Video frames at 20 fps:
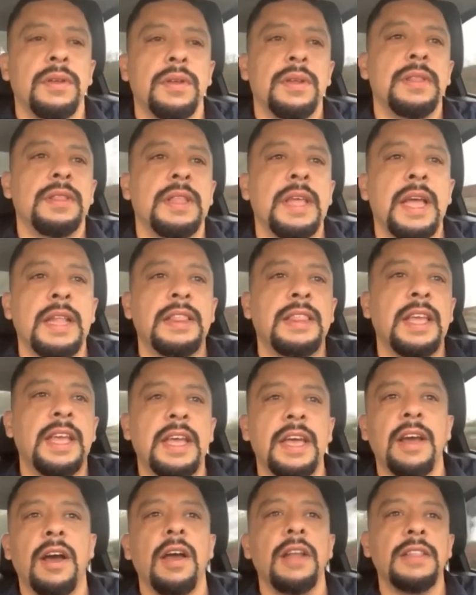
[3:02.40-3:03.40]
that they
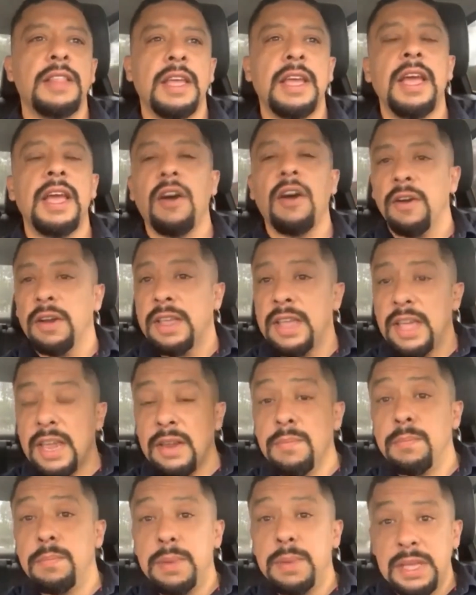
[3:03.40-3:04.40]
are getting
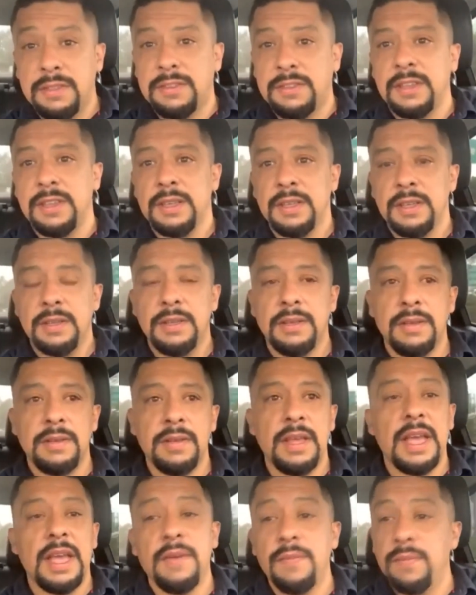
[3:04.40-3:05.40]
beat
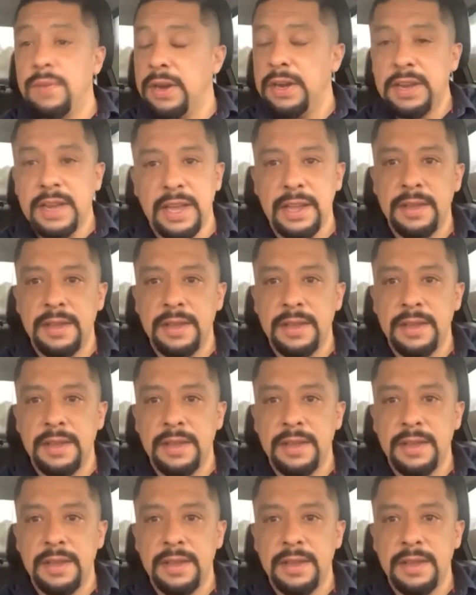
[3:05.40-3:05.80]
every day.